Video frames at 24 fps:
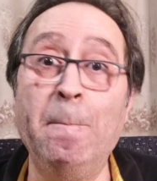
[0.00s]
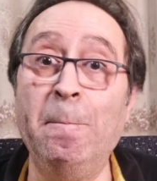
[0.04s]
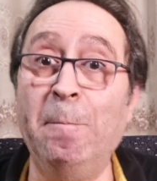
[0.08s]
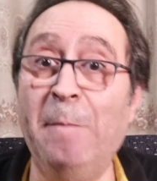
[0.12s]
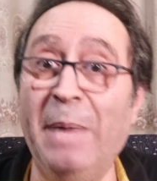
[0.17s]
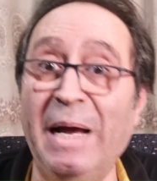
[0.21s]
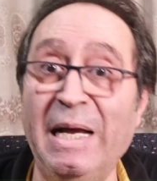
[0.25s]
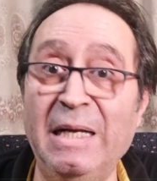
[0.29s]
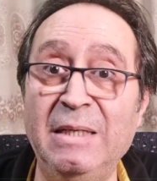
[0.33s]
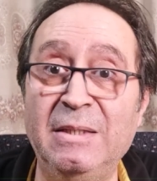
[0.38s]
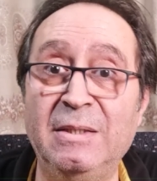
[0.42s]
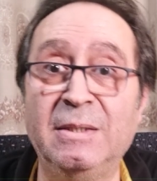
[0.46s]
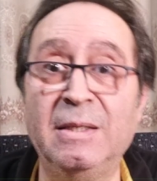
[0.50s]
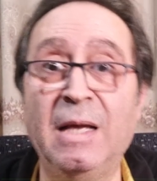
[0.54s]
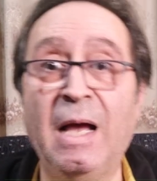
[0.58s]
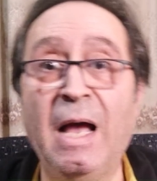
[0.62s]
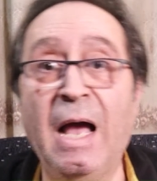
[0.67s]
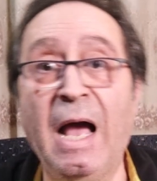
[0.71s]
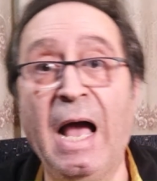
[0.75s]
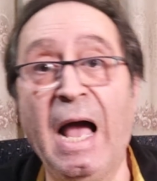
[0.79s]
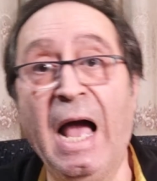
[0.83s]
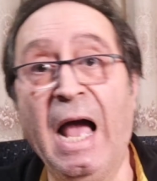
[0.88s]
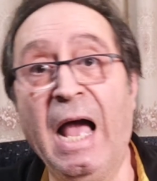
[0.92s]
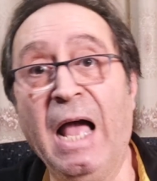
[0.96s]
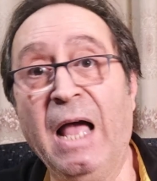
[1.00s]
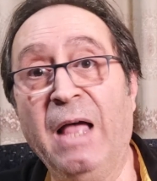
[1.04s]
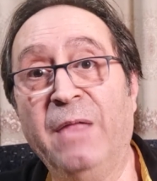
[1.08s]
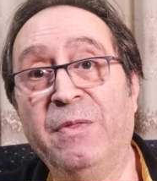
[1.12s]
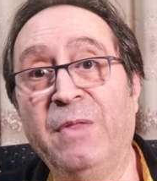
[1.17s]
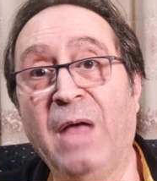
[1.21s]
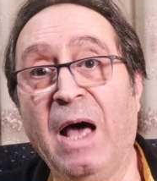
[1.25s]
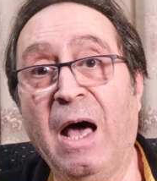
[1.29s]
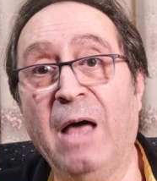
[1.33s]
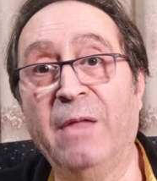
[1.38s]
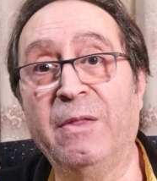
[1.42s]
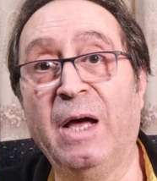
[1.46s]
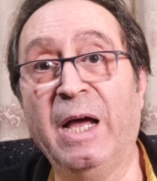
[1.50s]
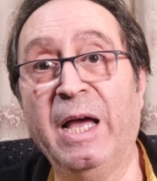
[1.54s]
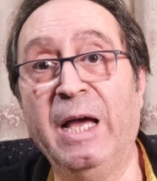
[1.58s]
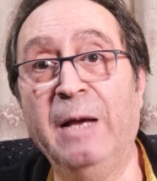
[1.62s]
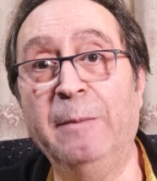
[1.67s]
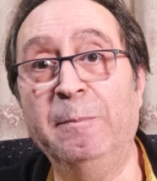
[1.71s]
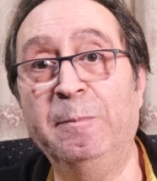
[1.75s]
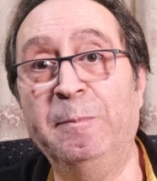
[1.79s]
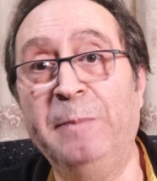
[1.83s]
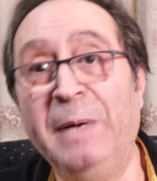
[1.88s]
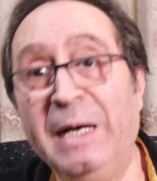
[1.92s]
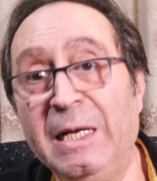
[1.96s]
beads, and other
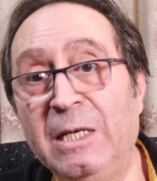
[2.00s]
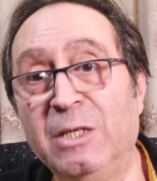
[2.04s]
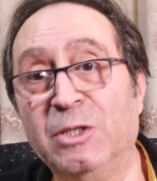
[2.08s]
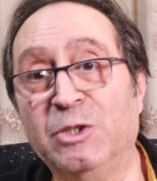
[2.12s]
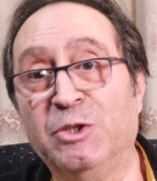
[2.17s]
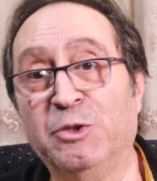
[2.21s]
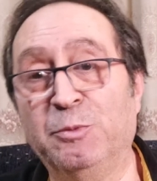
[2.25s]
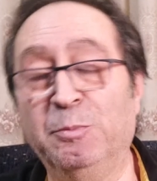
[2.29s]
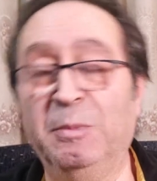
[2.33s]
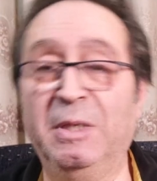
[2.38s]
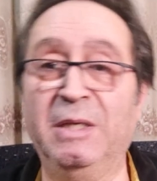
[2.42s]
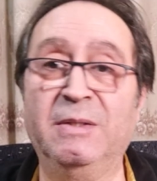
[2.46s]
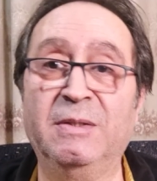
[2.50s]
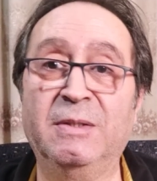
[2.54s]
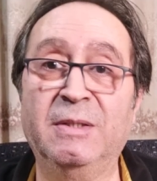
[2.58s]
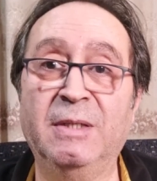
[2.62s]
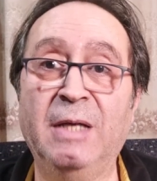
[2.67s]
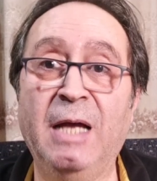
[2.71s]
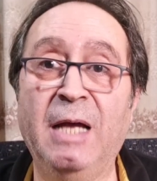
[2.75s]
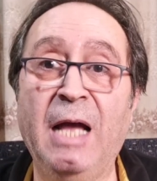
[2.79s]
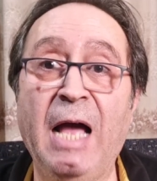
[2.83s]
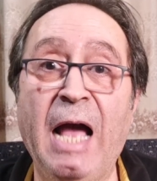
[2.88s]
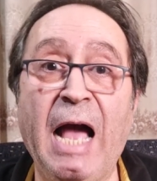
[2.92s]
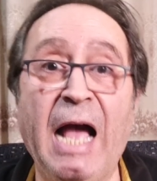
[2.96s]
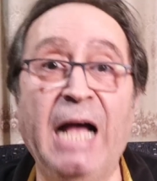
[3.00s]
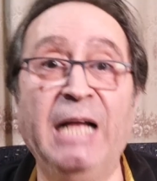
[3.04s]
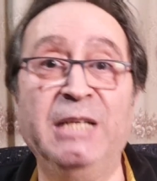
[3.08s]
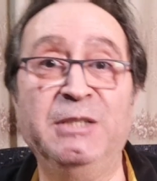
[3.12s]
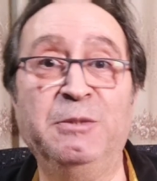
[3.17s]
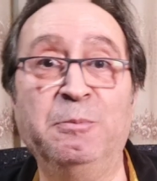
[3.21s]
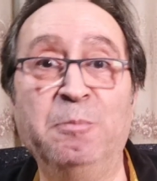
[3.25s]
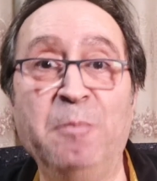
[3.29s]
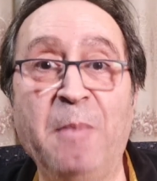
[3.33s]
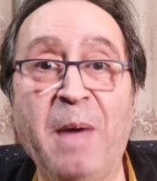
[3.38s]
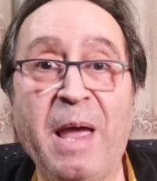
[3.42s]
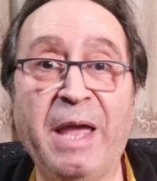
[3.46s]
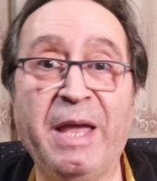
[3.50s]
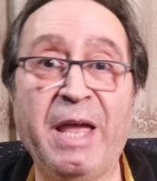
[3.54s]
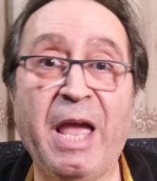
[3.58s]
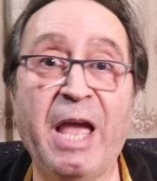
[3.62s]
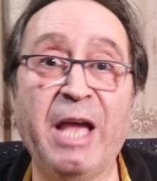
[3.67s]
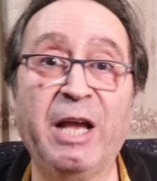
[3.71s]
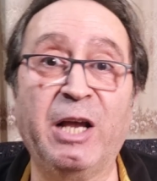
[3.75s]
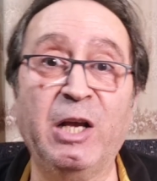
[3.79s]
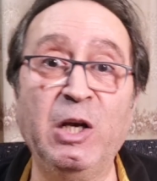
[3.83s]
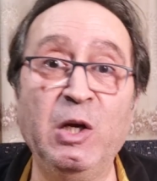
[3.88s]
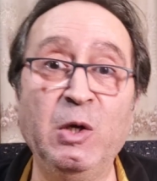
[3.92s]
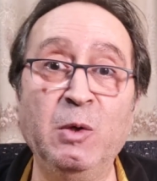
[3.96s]
embellishments, and may
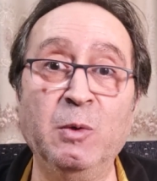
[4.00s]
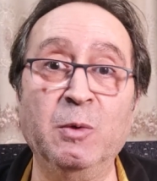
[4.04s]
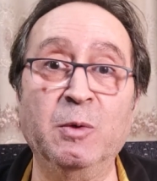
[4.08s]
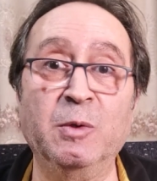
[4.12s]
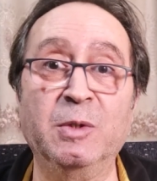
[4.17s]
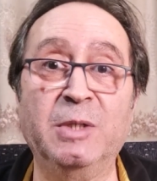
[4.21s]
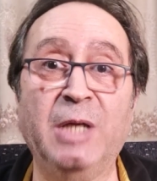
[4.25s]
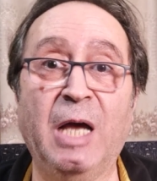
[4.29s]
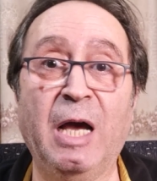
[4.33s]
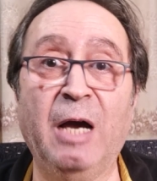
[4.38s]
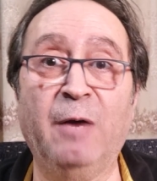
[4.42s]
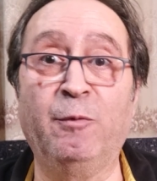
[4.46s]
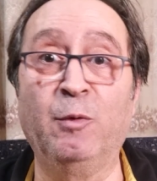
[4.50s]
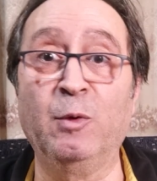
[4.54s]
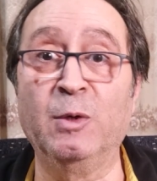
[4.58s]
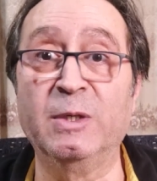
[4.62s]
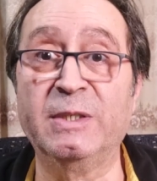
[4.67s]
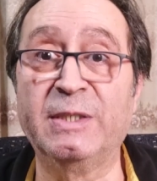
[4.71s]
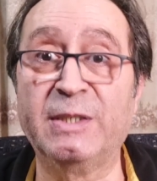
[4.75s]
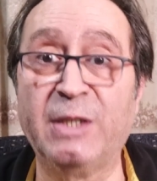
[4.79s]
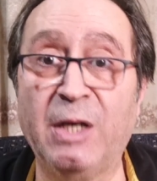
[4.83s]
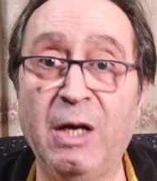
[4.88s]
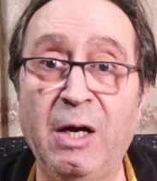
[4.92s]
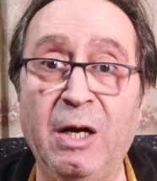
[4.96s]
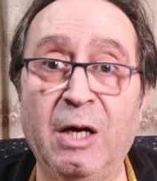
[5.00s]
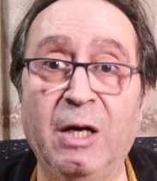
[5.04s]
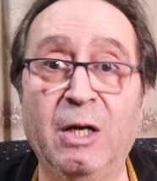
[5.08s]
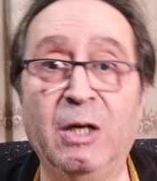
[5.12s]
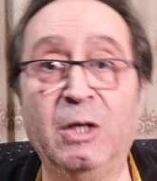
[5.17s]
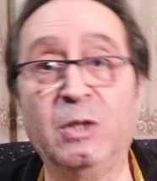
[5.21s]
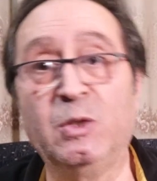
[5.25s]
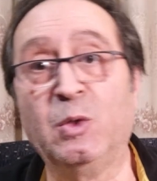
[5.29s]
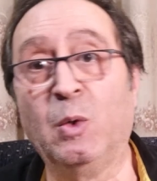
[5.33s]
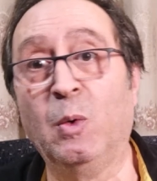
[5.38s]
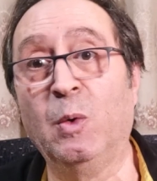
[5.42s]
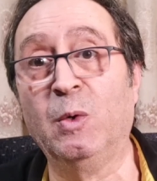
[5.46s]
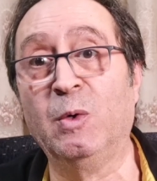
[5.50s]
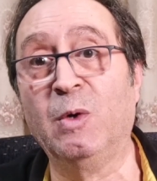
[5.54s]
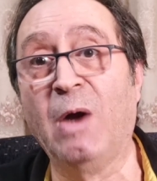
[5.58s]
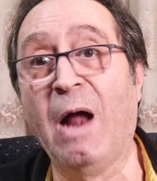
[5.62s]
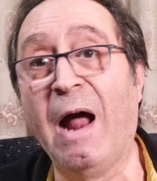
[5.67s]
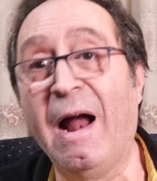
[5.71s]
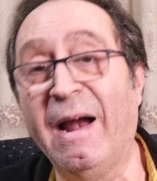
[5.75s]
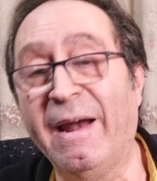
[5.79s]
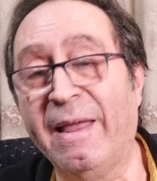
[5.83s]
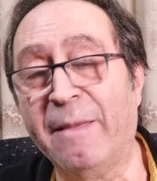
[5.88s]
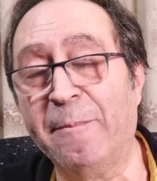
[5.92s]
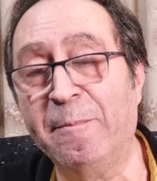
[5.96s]
include a full skirt or
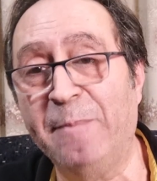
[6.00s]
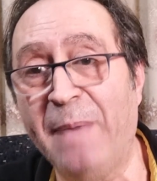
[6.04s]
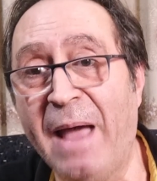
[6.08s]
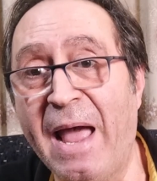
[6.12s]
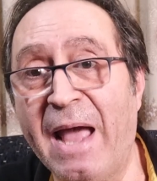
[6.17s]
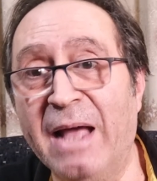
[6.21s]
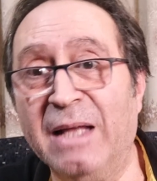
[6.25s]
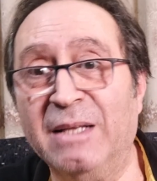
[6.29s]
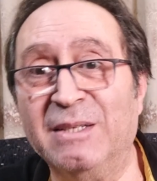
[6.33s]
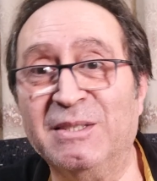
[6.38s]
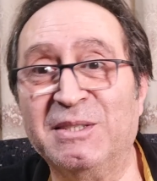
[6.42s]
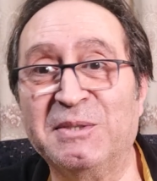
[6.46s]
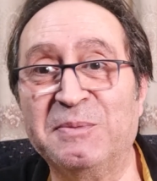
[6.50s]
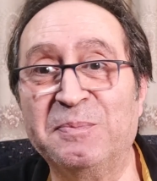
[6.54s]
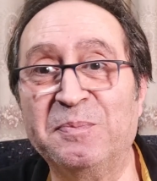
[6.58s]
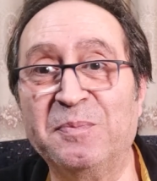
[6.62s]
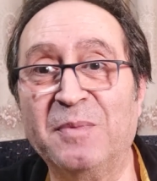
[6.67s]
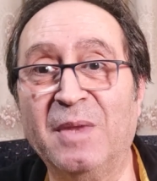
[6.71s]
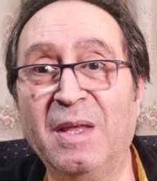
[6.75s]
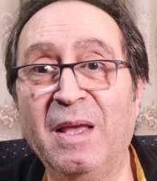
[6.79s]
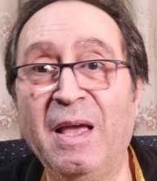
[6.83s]
harem pants,